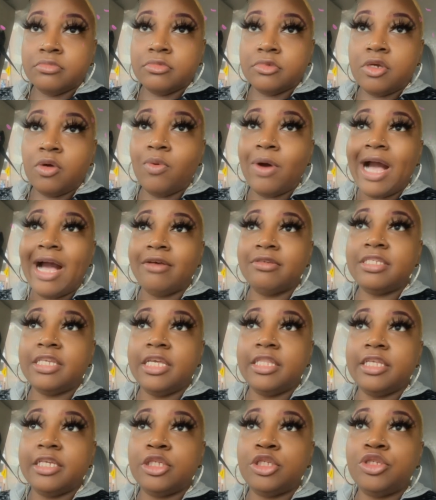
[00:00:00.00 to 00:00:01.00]
well, I'll
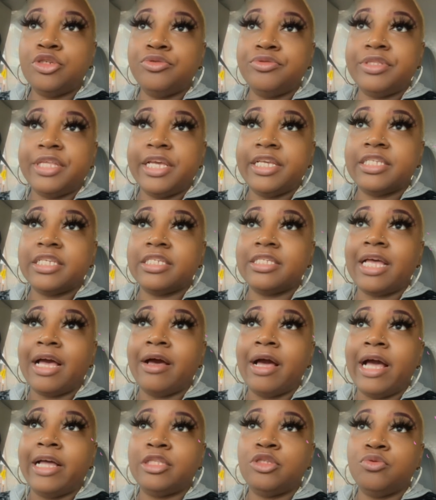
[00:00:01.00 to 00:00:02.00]
say this, 2 things, because
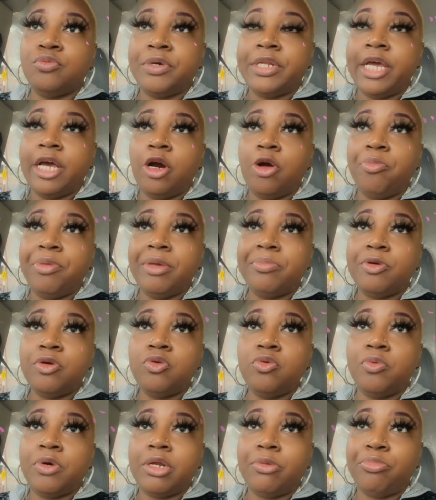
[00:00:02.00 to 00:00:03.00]
I do want to help people
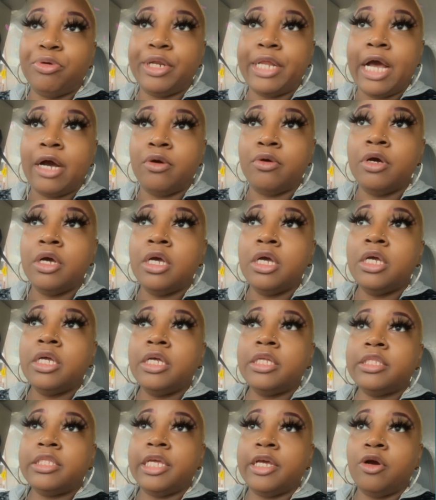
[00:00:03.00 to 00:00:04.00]
who want to put out
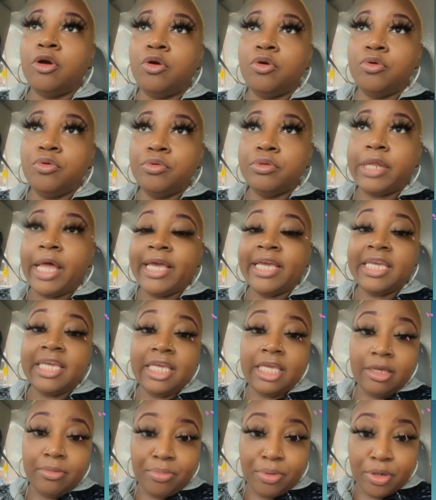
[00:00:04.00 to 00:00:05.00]
their own like
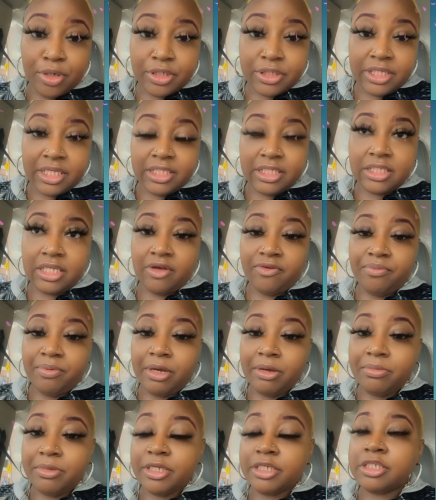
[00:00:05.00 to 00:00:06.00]
ebooks and
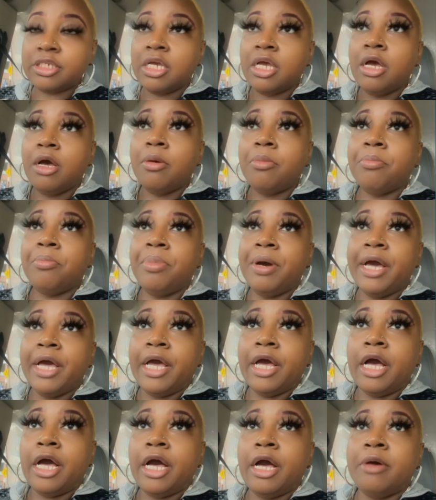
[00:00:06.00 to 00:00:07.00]
self-publish.
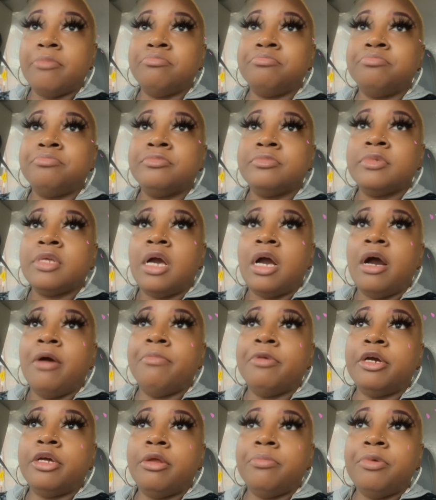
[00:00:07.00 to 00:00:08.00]
But I'm
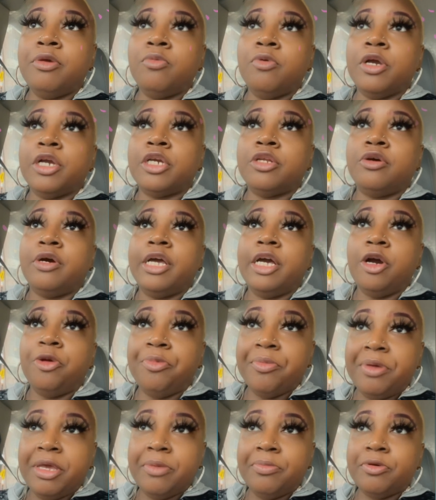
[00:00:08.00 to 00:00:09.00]
going to be working on
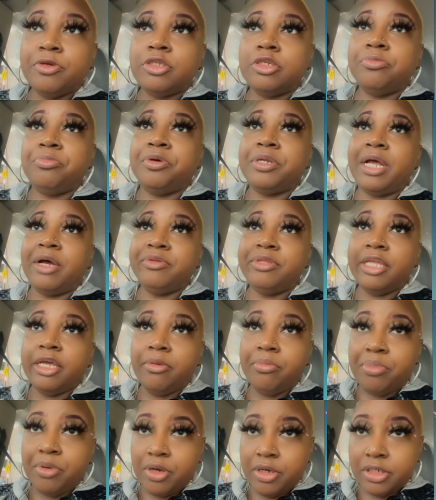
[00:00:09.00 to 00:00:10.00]
helping people to put out
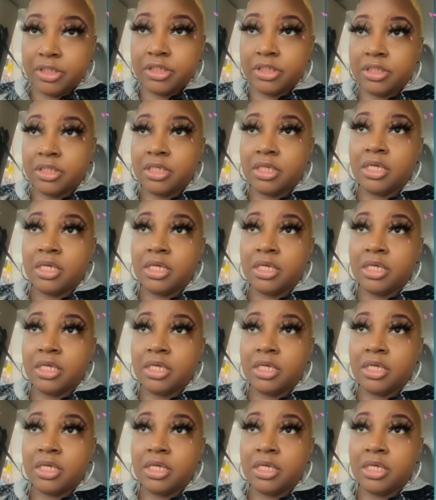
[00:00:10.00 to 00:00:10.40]
their books,